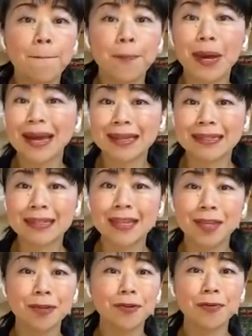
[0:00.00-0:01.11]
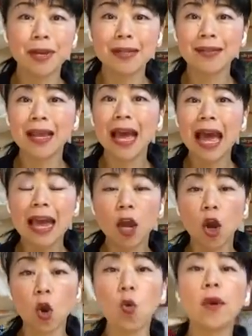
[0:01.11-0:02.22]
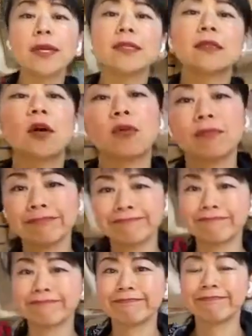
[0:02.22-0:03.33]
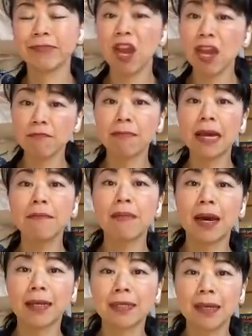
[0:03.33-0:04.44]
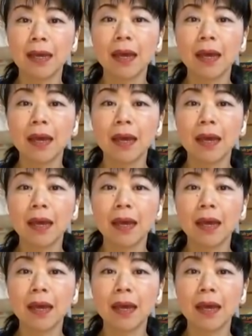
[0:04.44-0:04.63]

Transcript: But you know what? I always know in my mind,